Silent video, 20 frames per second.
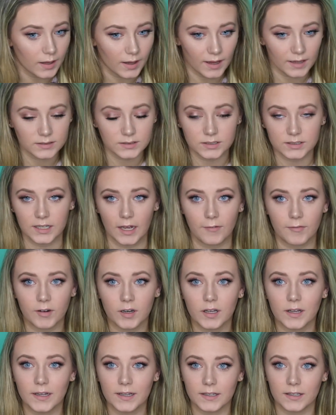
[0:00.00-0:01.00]
it's
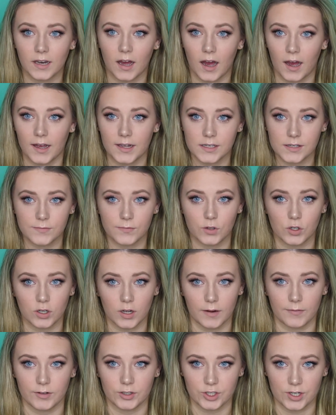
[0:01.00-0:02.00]
definitely not as full
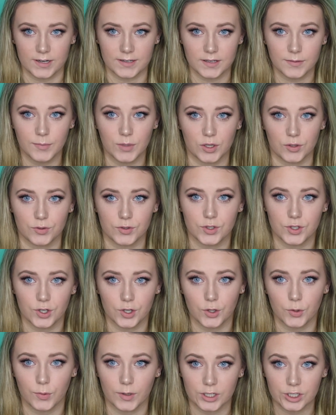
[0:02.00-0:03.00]
coverage as I'm used
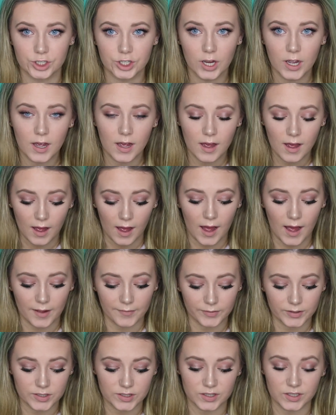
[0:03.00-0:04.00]
to, which
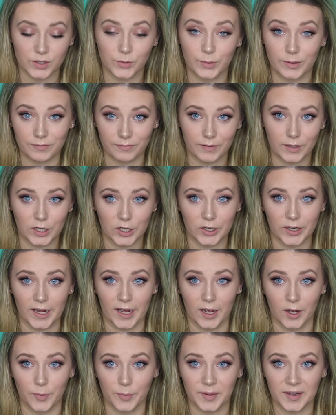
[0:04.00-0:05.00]
Obviously we figured
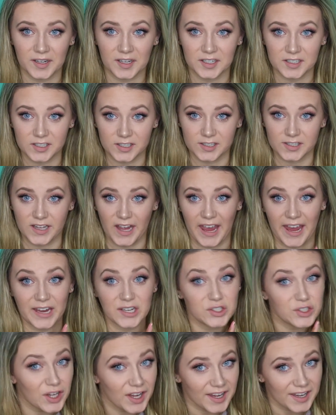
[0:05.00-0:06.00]
out because it's a
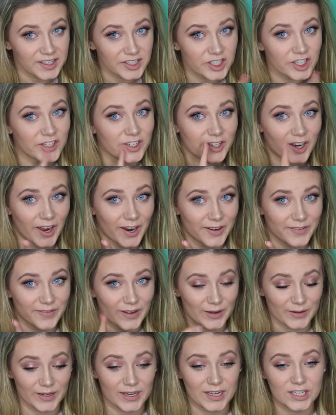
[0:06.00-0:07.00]
tint, not a
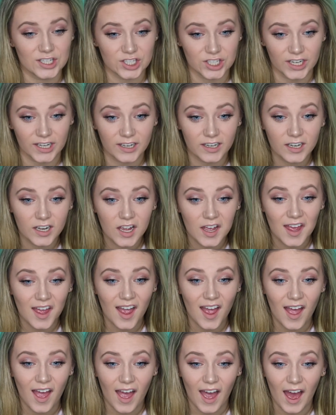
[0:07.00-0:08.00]
foundation.
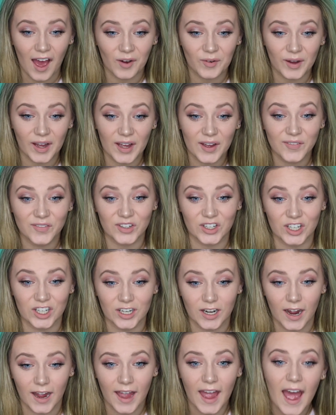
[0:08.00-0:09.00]

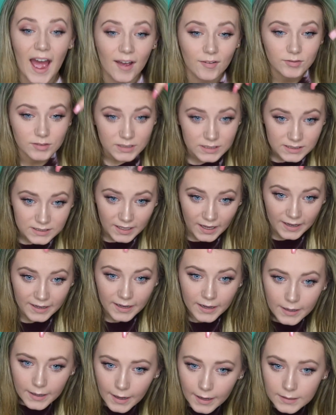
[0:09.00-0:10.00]
However, I have to say
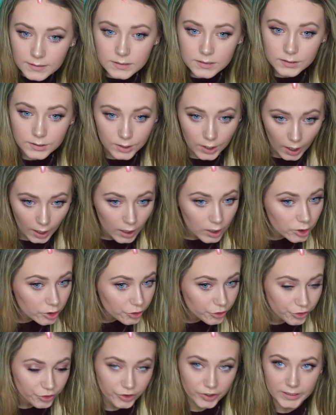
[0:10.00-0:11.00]
it has not
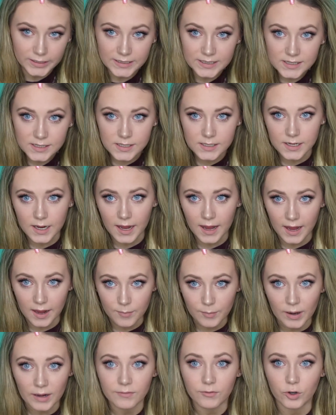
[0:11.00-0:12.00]
creased in
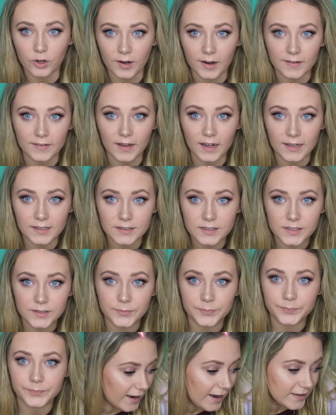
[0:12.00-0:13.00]
my forehead lines.
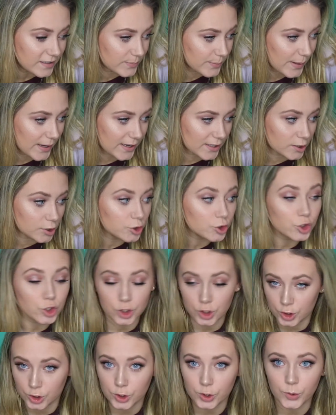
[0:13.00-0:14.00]
It has been
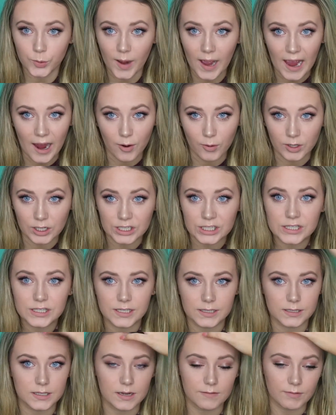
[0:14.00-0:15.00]
two hours
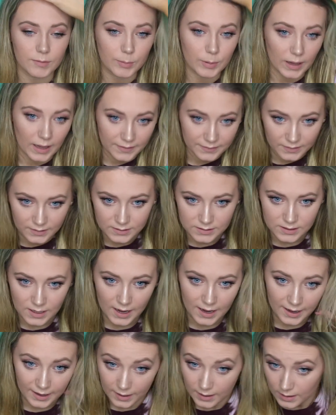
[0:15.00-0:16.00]
since I've applied this.
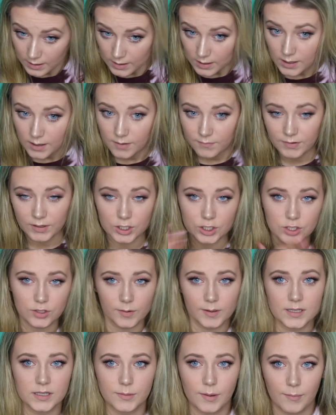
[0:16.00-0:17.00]
I finished the
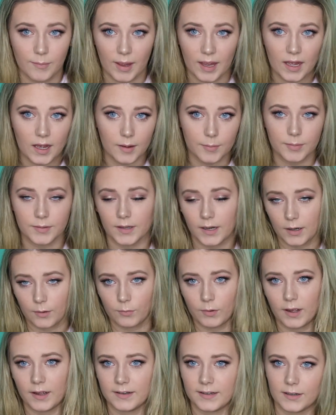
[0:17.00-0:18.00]
rest of my makeup and then I
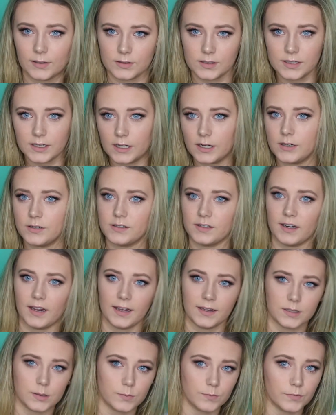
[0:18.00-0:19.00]
went downstairs and I
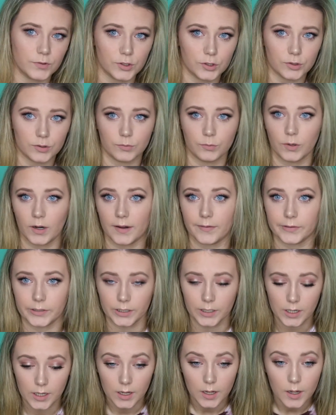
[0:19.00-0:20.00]
had some food and whatever.